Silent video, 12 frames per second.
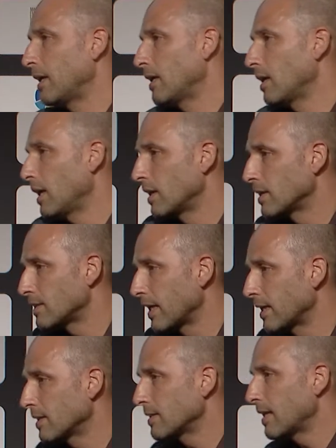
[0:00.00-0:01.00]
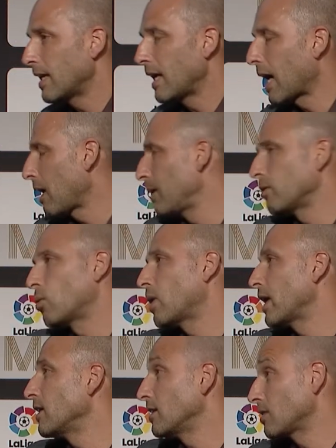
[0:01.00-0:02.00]
in in a sense that I mean
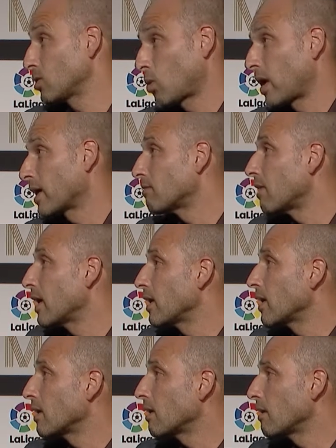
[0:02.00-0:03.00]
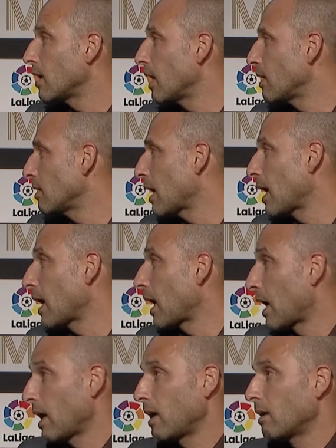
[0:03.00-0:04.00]
Juan is Juan, right? And and
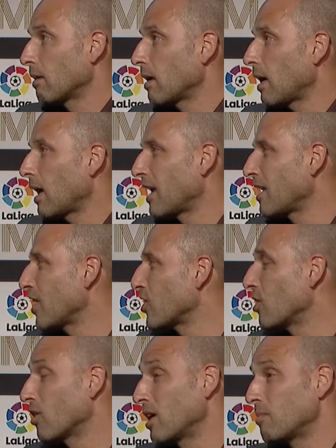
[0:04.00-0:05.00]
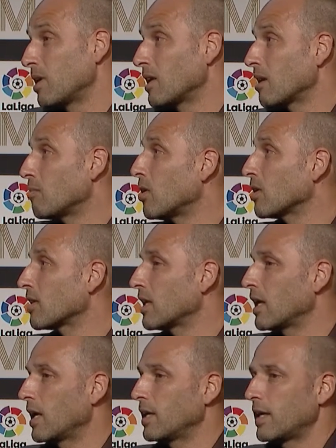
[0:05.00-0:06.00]
I I, I now know him a little more than
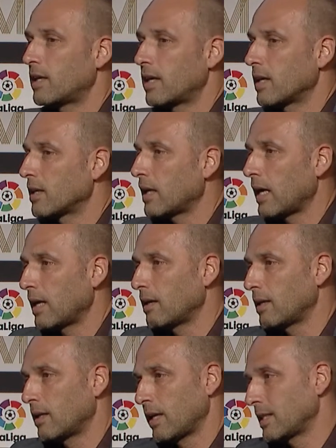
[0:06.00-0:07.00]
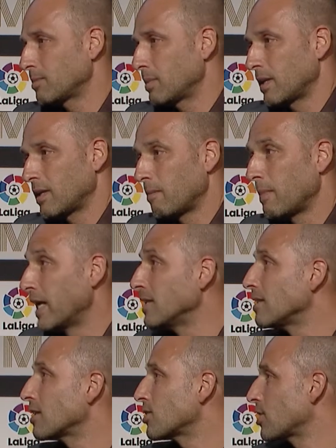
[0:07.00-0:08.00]
a year, and and it has been an
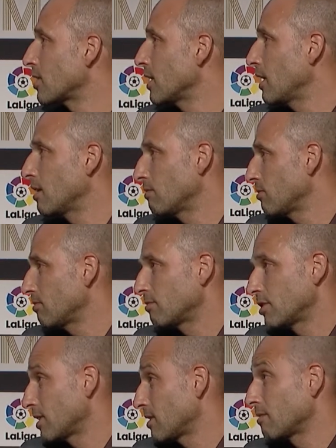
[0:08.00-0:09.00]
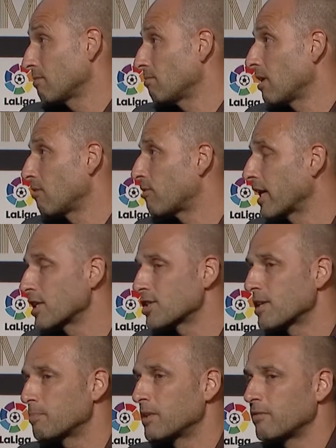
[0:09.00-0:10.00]
amazing journey of just a, a
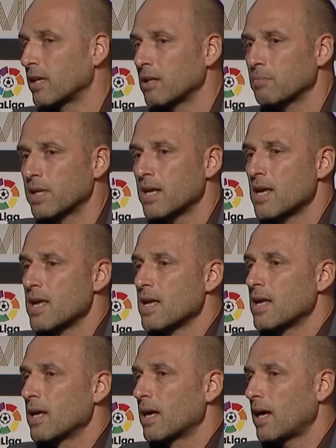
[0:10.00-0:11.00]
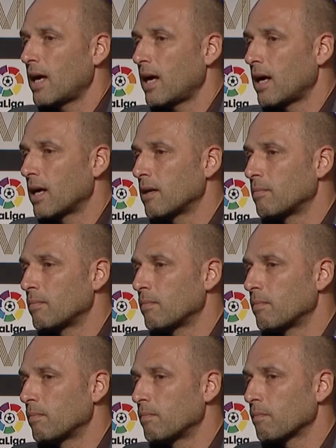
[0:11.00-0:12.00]
friendship developing.
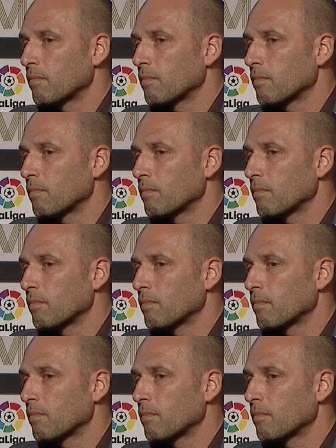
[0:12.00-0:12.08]
Um,